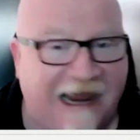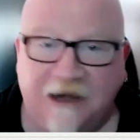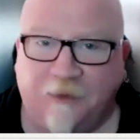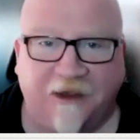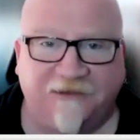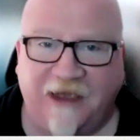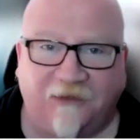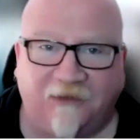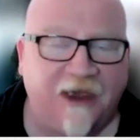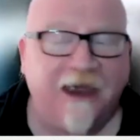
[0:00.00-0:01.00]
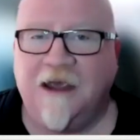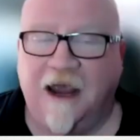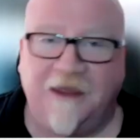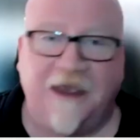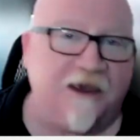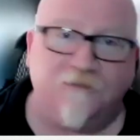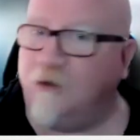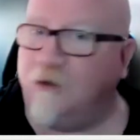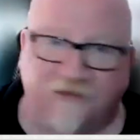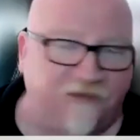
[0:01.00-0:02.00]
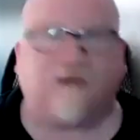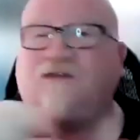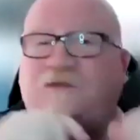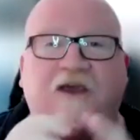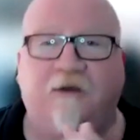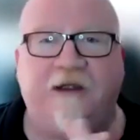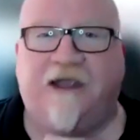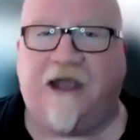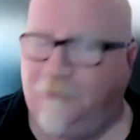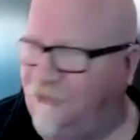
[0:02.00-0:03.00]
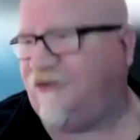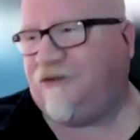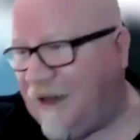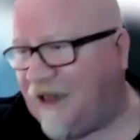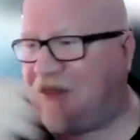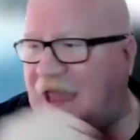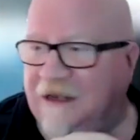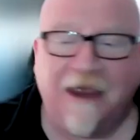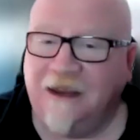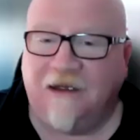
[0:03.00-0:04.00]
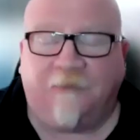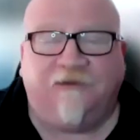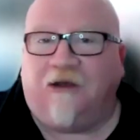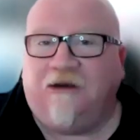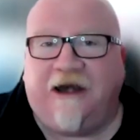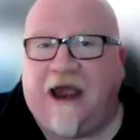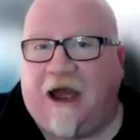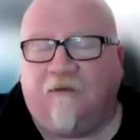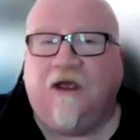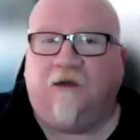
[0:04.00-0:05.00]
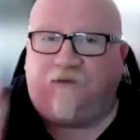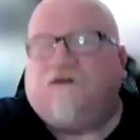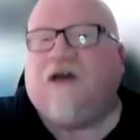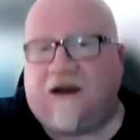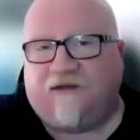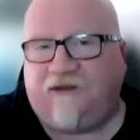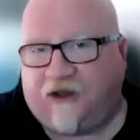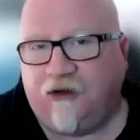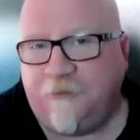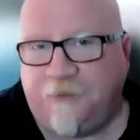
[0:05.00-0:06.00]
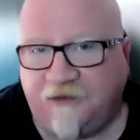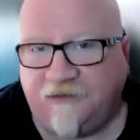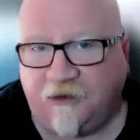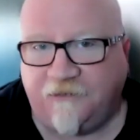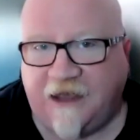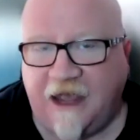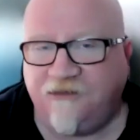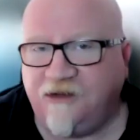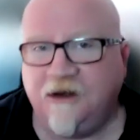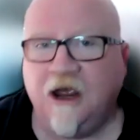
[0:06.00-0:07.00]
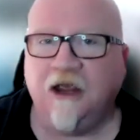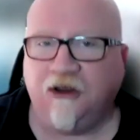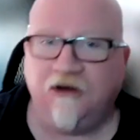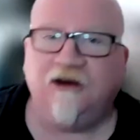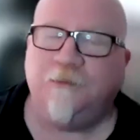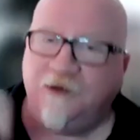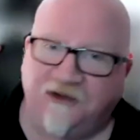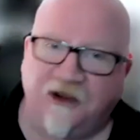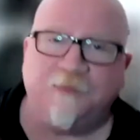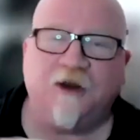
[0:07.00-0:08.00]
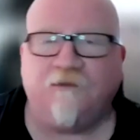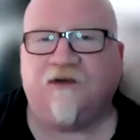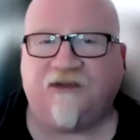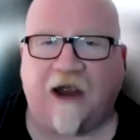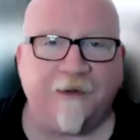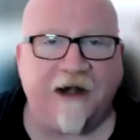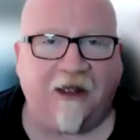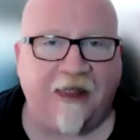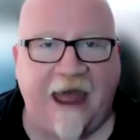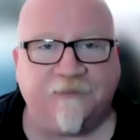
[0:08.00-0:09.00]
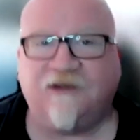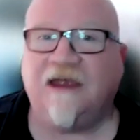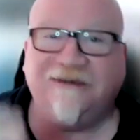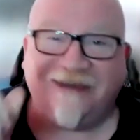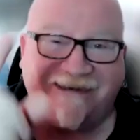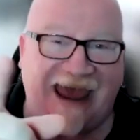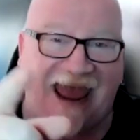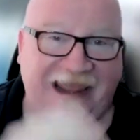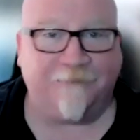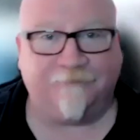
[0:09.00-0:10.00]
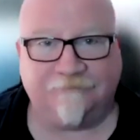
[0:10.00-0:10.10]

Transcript: anyplace else and they give you a six figure income or just about that i'm telling you now if got a security plus certification you need to be jumping over to cybernow labs today